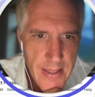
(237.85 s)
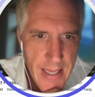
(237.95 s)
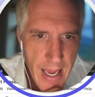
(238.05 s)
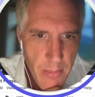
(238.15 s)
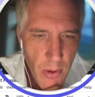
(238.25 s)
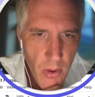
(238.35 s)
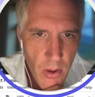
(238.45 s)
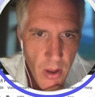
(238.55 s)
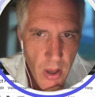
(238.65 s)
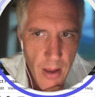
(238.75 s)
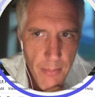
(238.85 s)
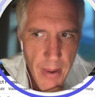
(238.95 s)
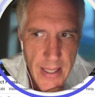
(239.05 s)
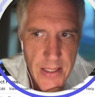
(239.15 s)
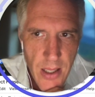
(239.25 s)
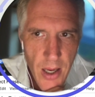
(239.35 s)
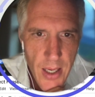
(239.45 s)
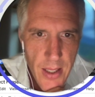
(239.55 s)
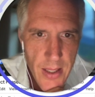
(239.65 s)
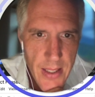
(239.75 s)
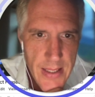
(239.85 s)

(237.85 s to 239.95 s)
table based on these